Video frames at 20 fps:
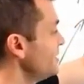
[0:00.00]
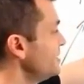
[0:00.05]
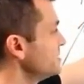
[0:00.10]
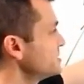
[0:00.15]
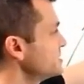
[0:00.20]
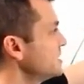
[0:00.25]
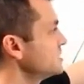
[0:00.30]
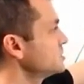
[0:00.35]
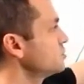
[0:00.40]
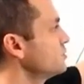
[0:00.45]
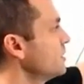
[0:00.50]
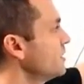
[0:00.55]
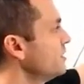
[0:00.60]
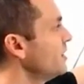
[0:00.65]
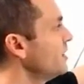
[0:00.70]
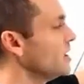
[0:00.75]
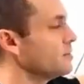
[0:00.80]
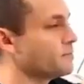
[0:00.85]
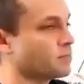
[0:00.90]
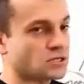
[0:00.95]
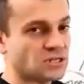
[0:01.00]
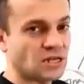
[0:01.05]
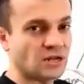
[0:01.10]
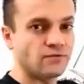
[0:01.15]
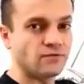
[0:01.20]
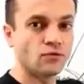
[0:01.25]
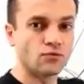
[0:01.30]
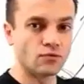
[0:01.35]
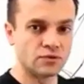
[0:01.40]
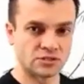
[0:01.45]
96 or
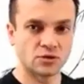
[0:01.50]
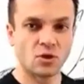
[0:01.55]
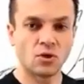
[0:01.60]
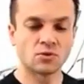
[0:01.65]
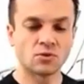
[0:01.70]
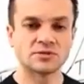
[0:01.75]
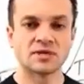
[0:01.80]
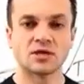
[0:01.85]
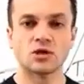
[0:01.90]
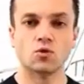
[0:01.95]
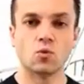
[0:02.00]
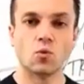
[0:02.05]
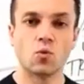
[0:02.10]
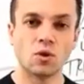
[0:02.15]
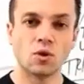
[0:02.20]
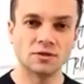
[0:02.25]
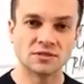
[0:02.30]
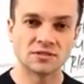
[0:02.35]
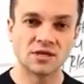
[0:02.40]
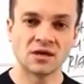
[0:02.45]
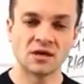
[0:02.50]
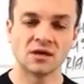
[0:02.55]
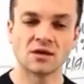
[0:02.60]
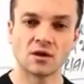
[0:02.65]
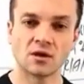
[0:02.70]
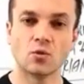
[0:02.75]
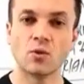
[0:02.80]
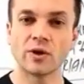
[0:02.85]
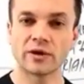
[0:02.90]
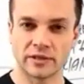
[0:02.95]
98% of your results that you want
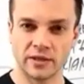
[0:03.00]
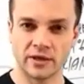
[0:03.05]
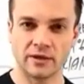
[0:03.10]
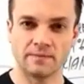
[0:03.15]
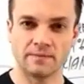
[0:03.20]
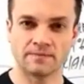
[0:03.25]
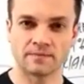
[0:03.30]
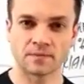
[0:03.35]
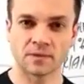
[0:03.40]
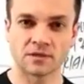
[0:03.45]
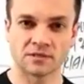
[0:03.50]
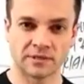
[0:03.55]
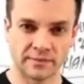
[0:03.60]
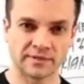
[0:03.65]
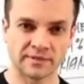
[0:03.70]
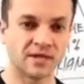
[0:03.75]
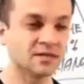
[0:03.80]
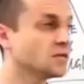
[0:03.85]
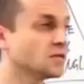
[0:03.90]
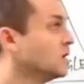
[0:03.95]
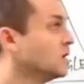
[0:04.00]
quickly. Does that make